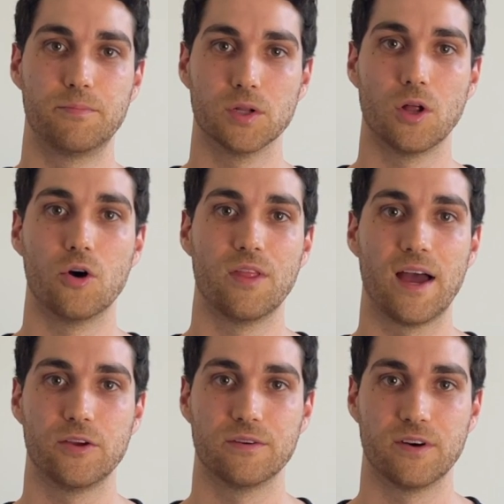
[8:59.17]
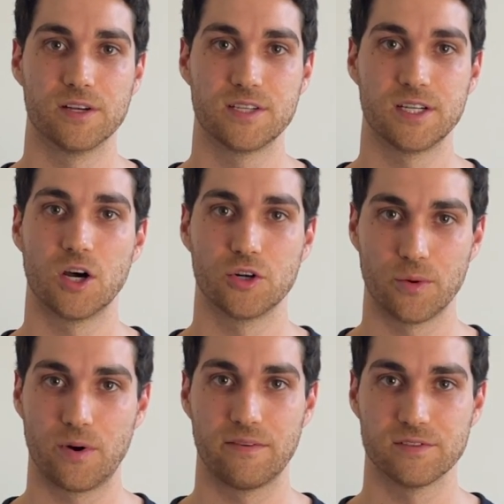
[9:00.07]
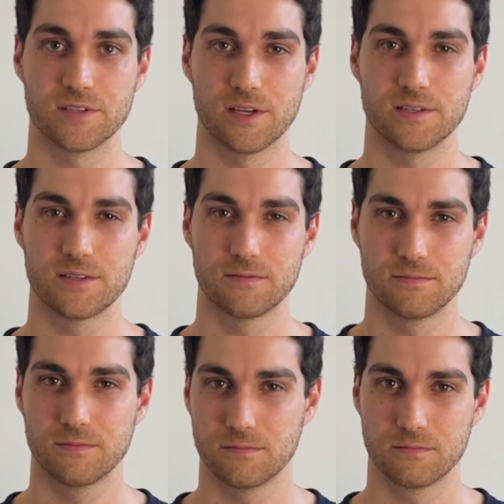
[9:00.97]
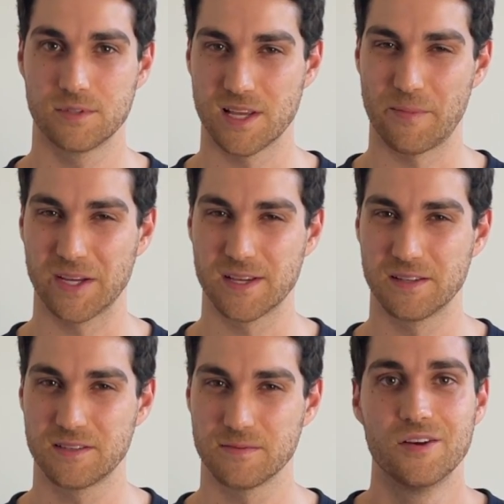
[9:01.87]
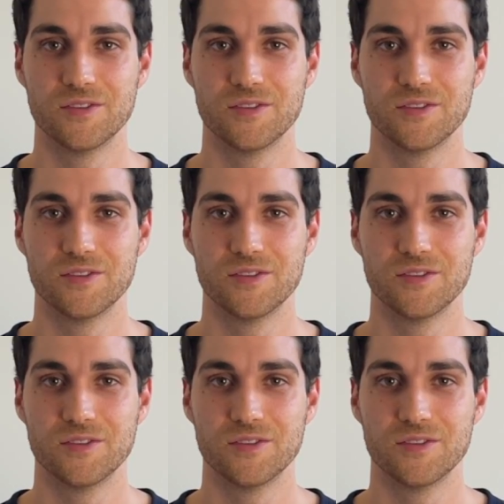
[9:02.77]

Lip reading: below that university on your preference list. Does that make sense?